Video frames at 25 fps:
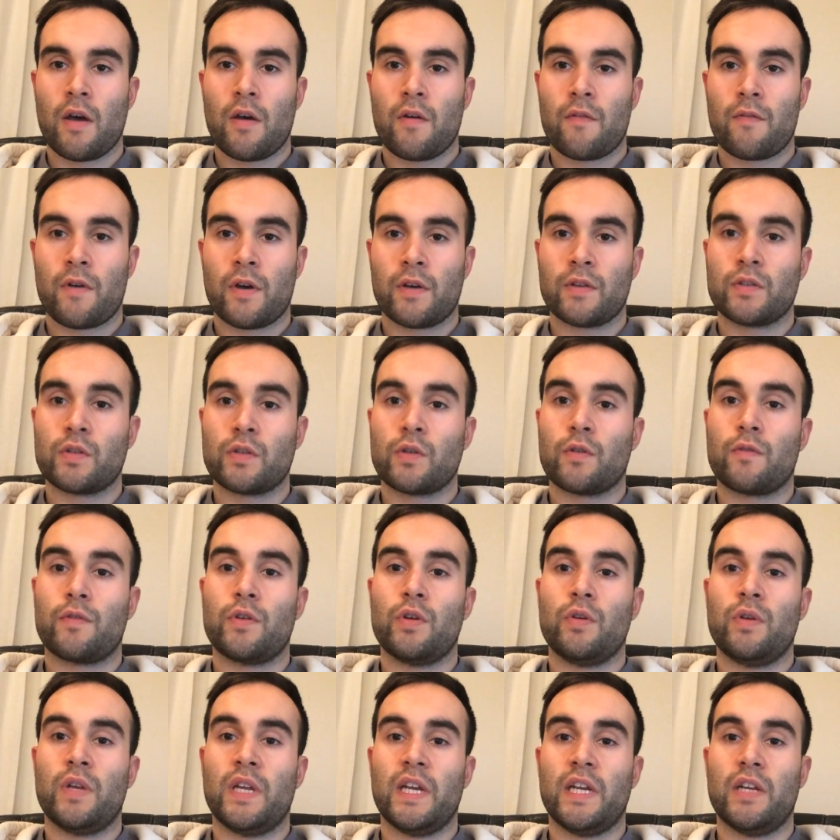First off,
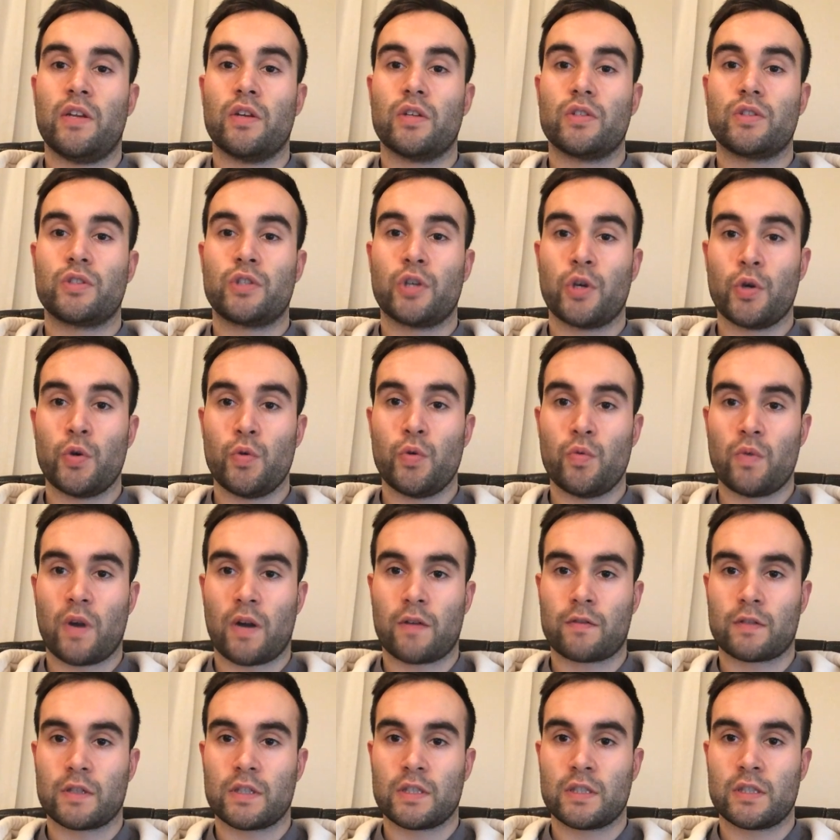you need 2
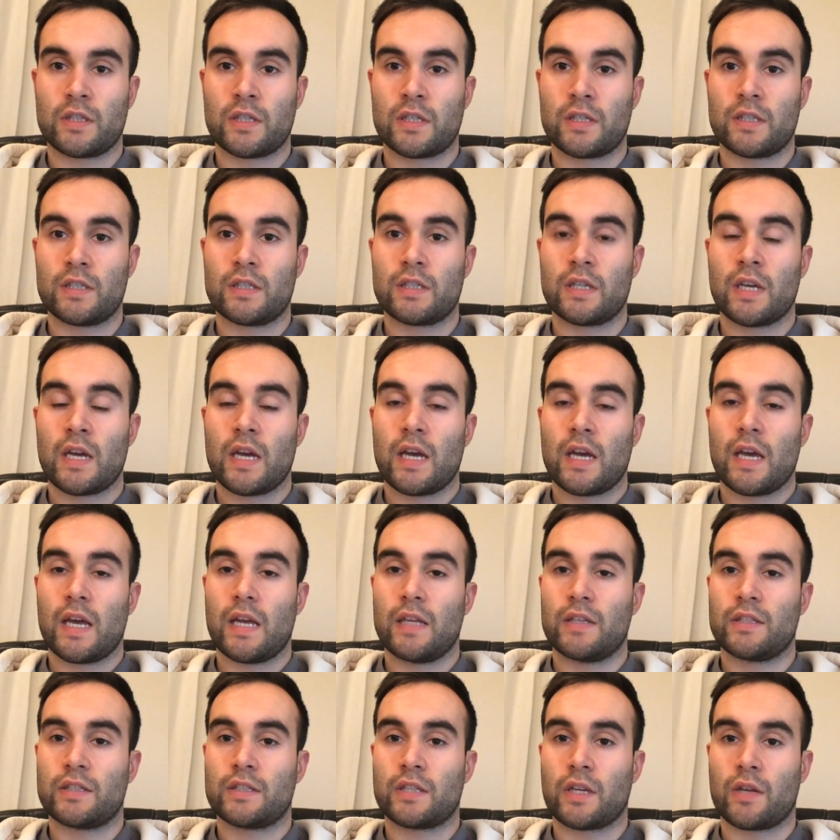references
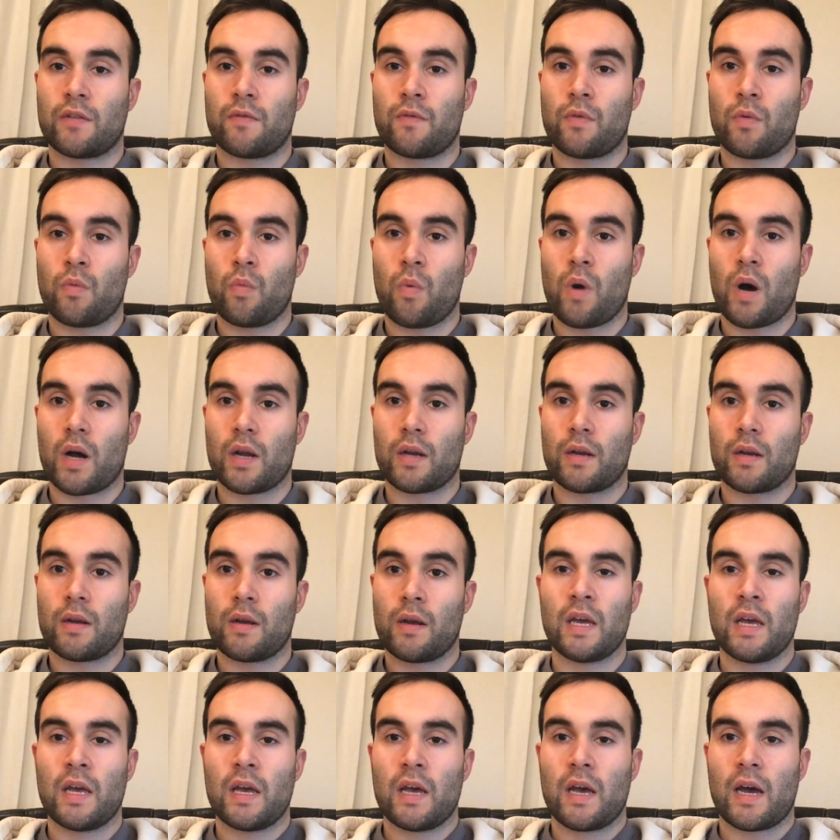instead of the 1,
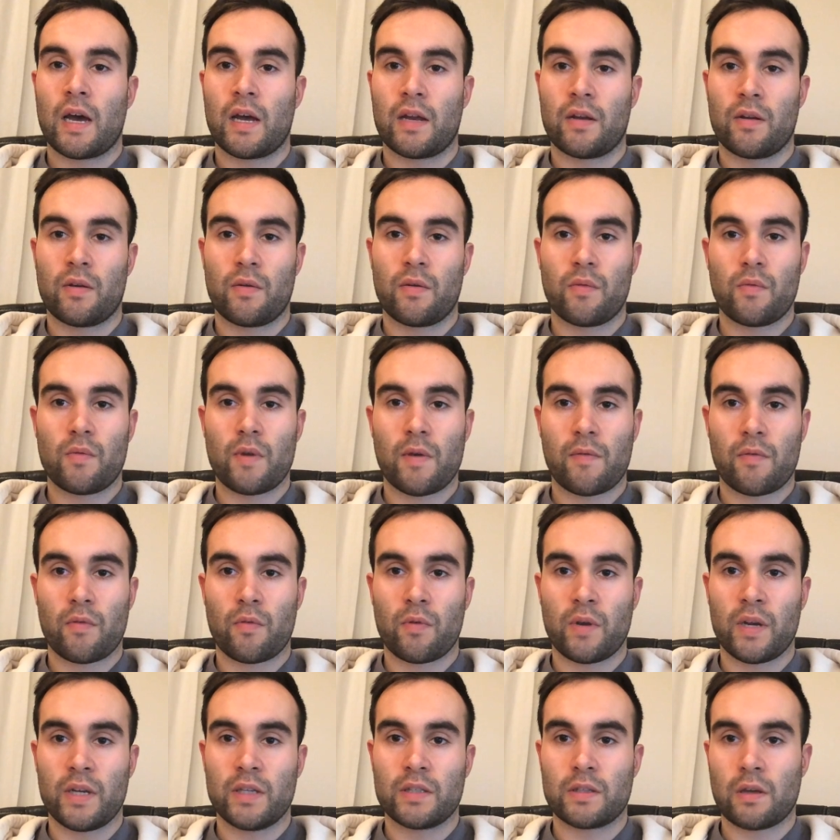and
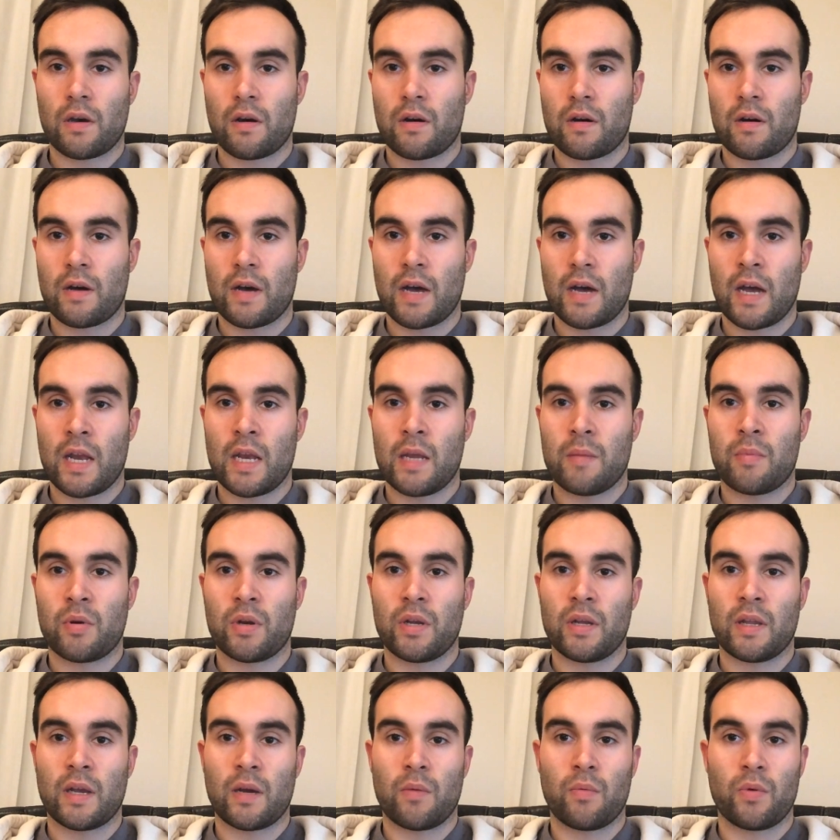referees are
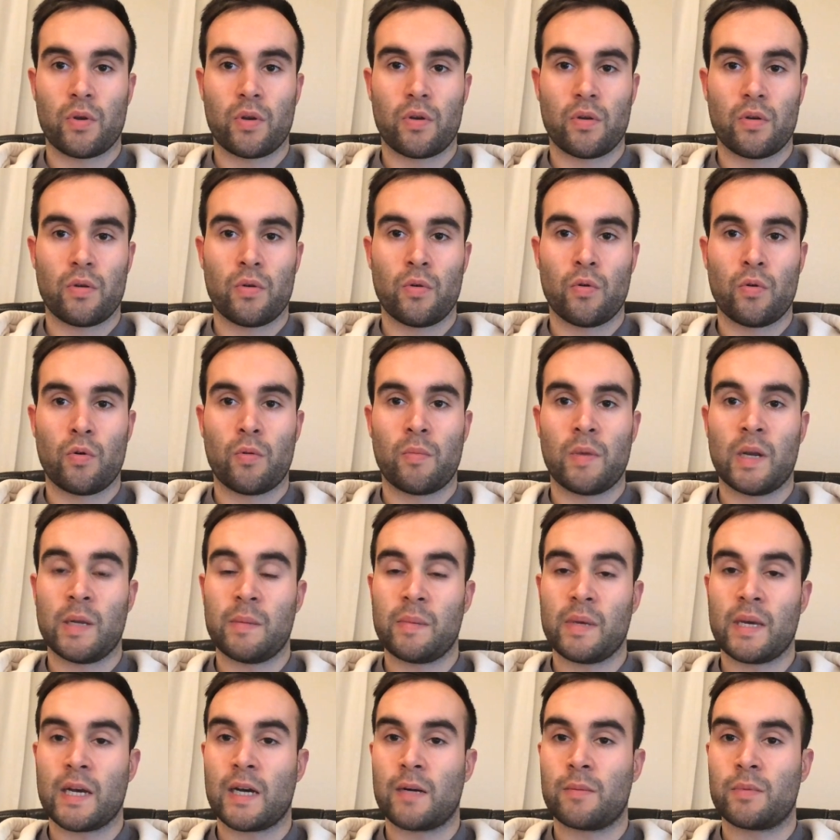anybody that would normally
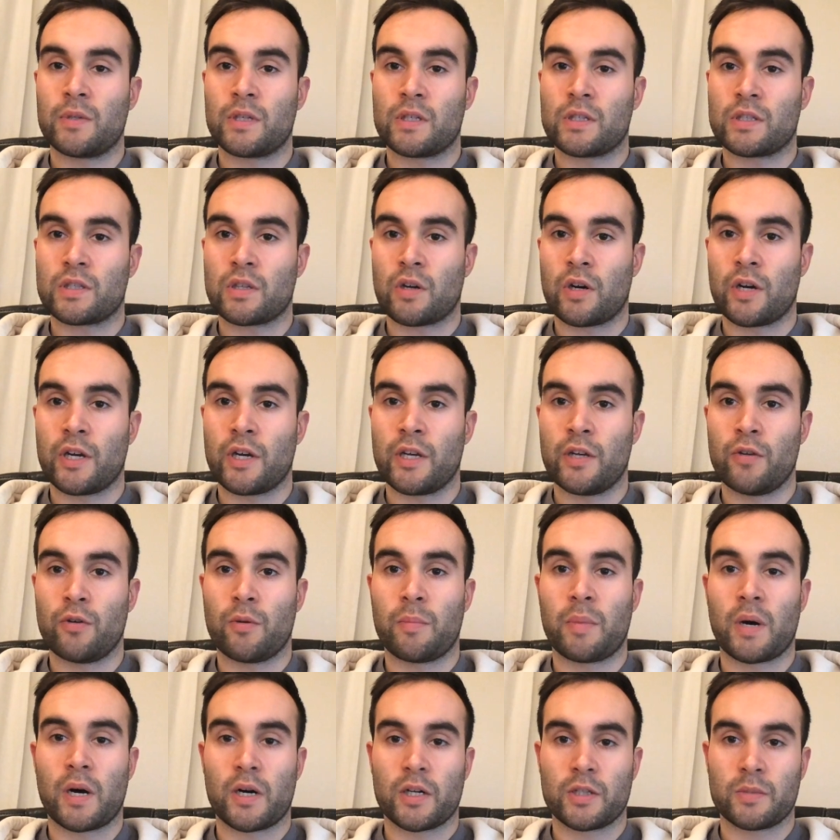be able to sign your
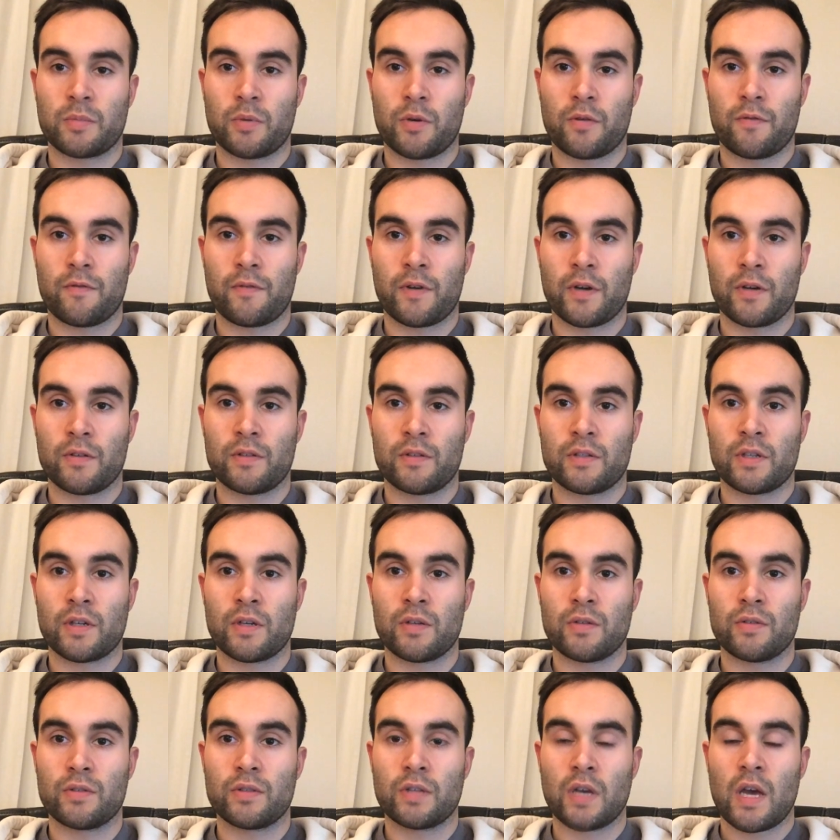passport
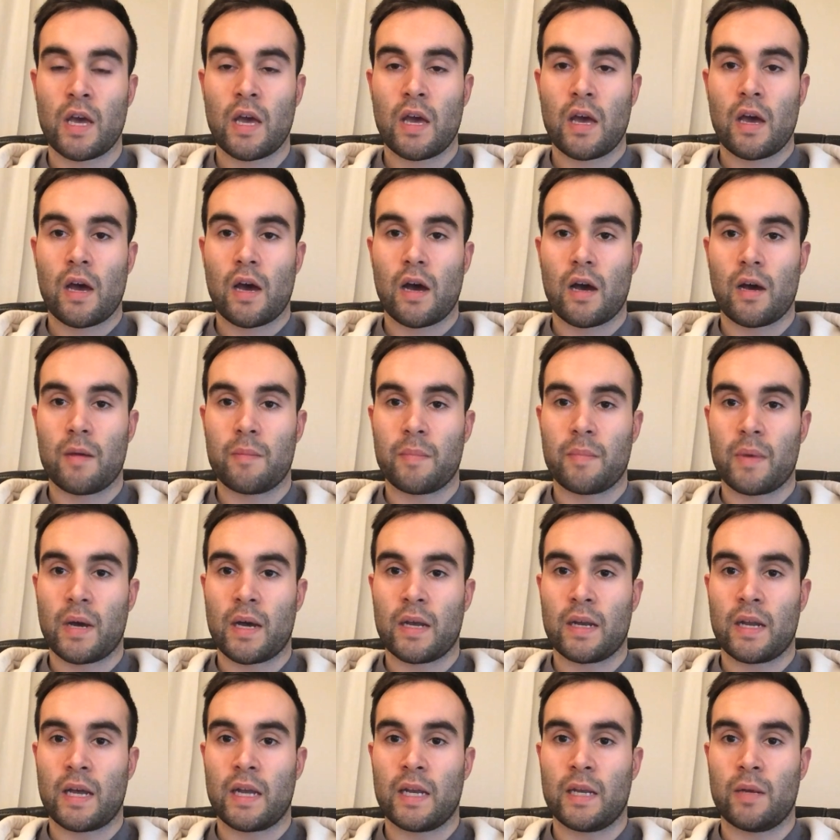photos
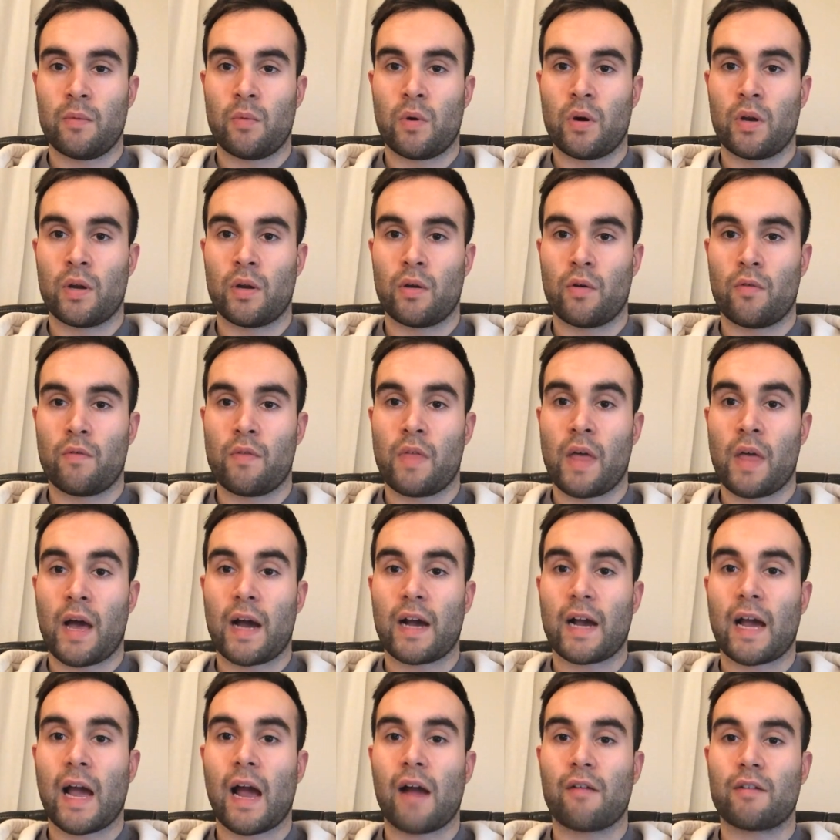and anyone of
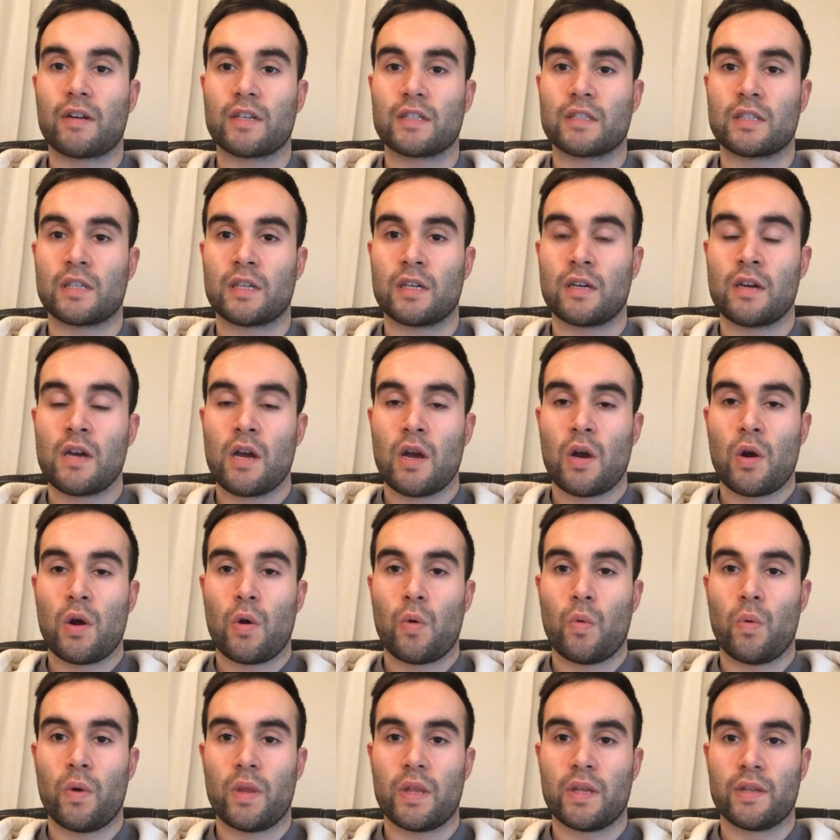that character
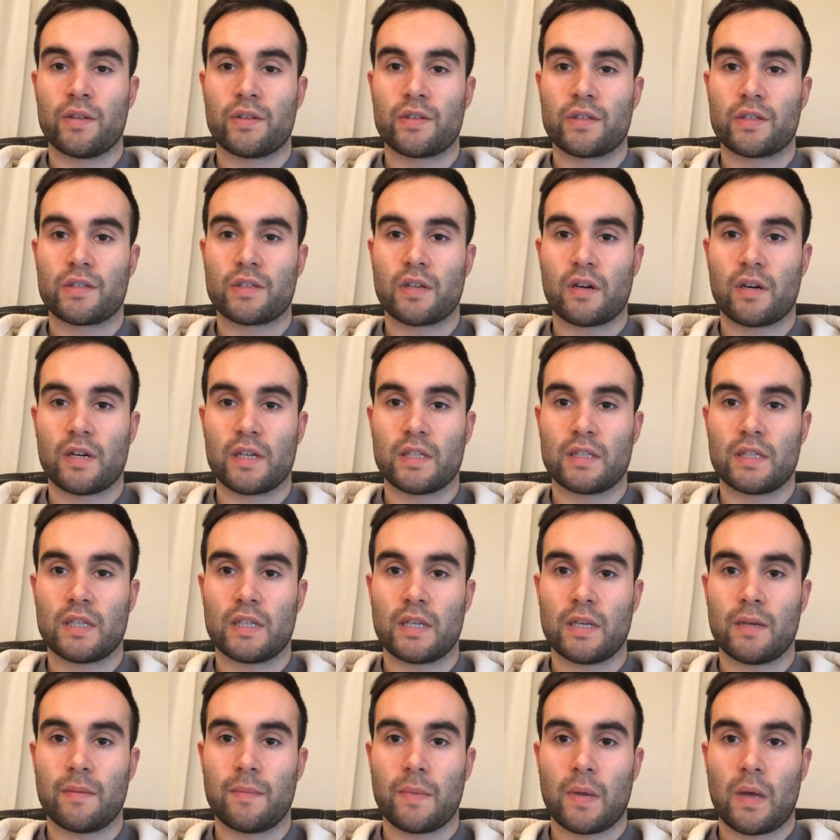within
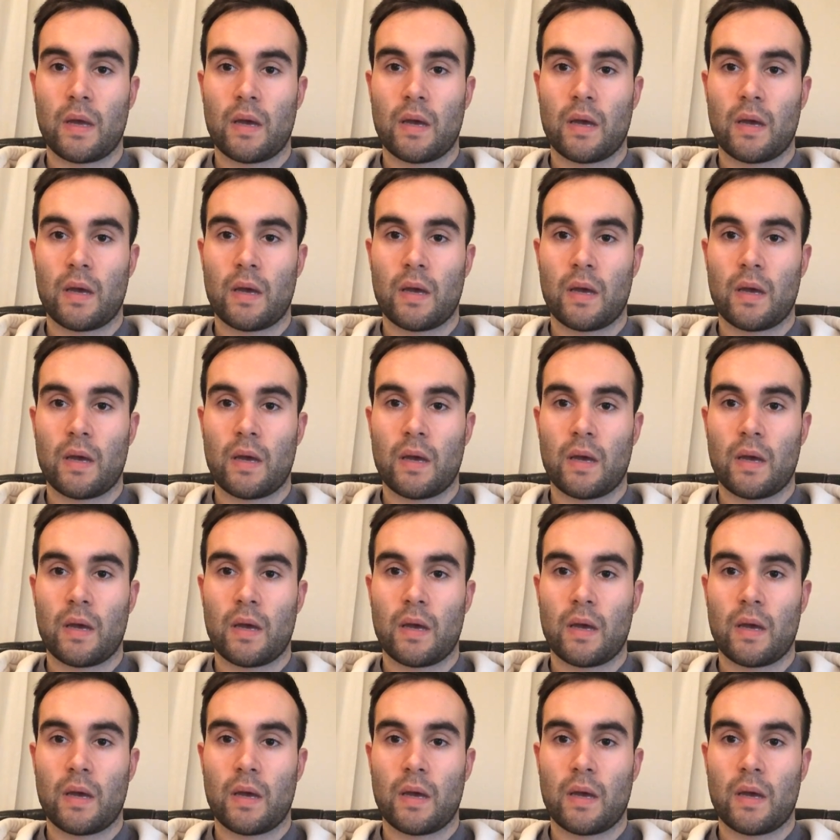society.